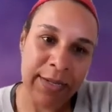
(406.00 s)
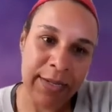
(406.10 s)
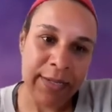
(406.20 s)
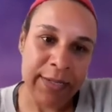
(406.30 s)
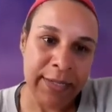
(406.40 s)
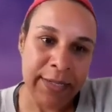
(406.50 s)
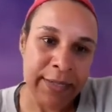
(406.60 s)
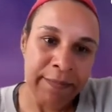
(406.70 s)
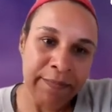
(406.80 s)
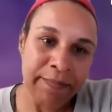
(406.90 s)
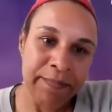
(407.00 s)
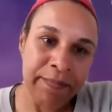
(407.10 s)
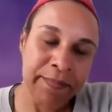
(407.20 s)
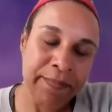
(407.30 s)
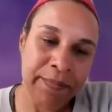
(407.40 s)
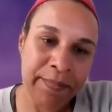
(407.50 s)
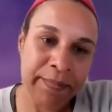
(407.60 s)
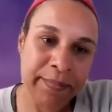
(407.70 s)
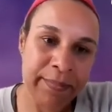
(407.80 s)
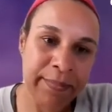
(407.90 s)

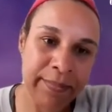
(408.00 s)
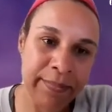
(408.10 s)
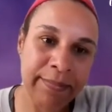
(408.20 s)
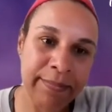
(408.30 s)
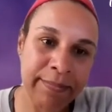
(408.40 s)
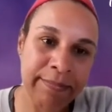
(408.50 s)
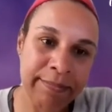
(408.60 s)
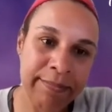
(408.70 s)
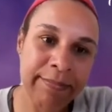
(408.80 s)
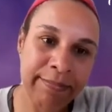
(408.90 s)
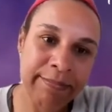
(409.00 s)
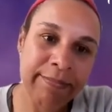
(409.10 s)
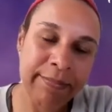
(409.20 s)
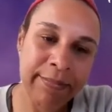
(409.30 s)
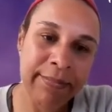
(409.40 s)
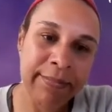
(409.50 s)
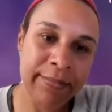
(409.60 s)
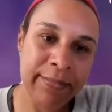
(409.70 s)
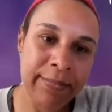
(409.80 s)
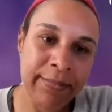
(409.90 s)

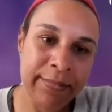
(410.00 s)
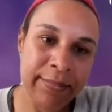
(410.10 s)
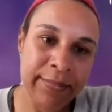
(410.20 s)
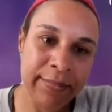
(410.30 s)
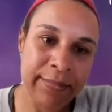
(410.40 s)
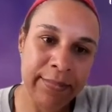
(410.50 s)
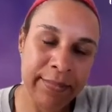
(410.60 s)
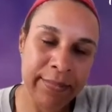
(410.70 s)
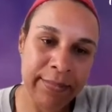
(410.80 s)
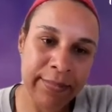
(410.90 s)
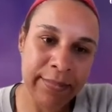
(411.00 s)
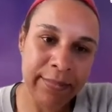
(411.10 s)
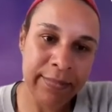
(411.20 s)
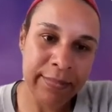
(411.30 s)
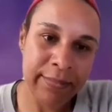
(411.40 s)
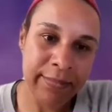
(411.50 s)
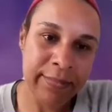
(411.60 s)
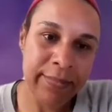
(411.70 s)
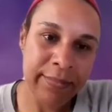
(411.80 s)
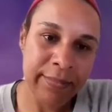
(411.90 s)

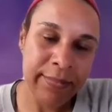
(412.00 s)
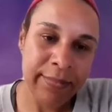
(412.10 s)
No words are spoken by the person on screen.